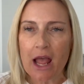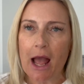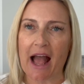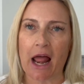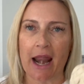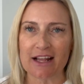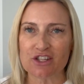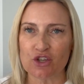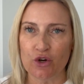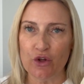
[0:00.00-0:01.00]
And I
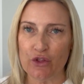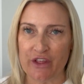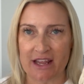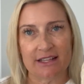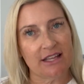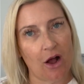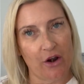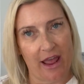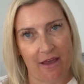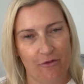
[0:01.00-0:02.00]
saw these
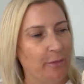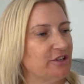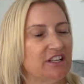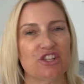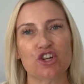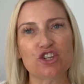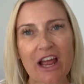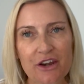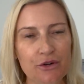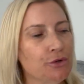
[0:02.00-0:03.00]
on everybody's
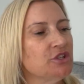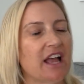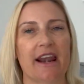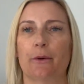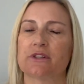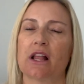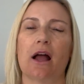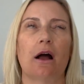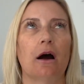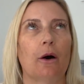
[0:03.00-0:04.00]
channels, and I was
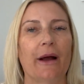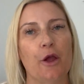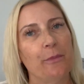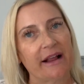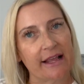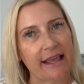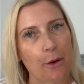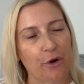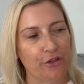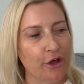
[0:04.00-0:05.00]
like, oh, I hope I can
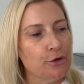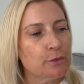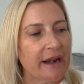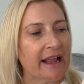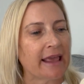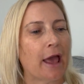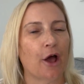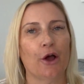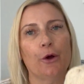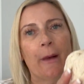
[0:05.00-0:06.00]
get one of those when I get
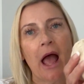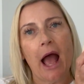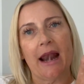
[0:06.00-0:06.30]
home.